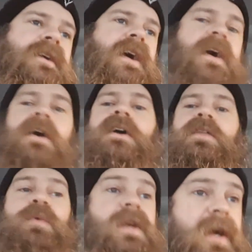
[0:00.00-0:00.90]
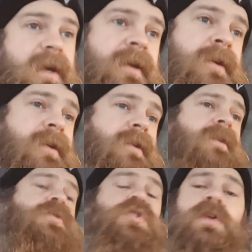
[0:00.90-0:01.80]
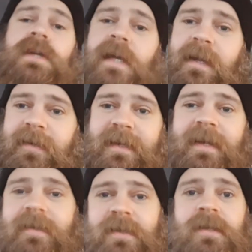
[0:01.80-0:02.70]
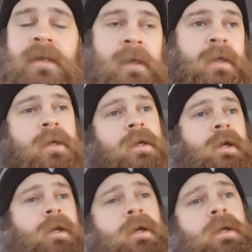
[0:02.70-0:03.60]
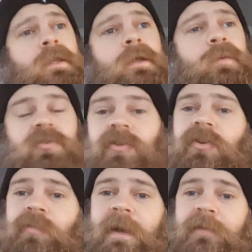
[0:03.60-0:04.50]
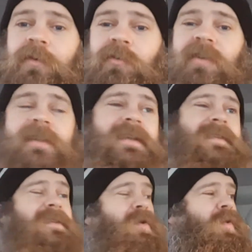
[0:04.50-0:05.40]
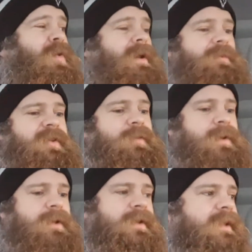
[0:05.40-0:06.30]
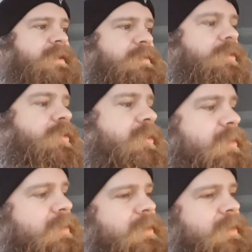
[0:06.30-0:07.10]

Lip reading: The wee guy, Chewy, can't see anything. The windscreen is mega frosted, so I'm sitting waiting on that defrosting.